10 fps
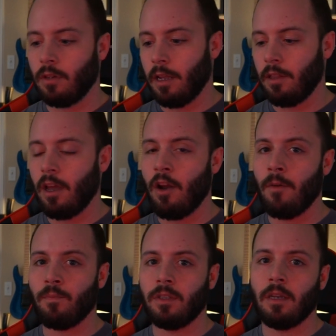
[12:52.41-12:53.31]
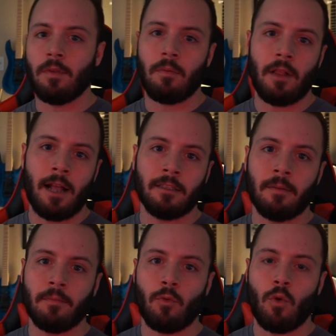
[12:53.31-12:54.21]
like, there, some of the plans
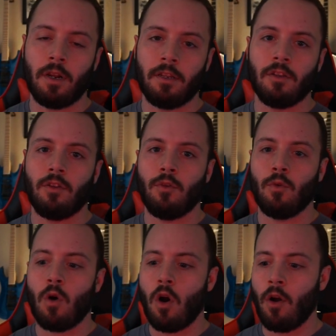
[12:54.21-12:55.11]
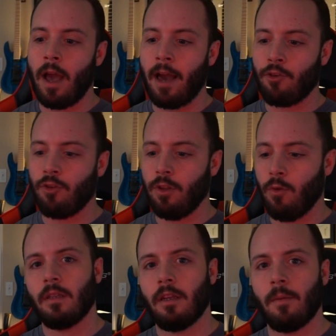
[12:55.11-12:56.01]
I'm wanting to do are actually
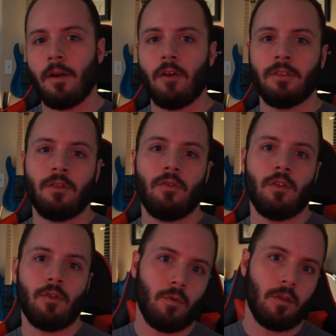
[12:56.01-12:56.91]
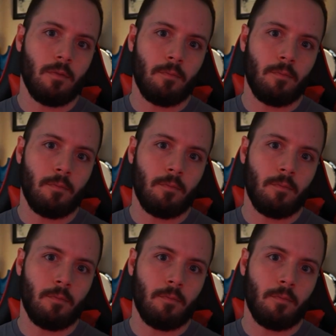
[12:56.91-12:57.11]
do a comparison to the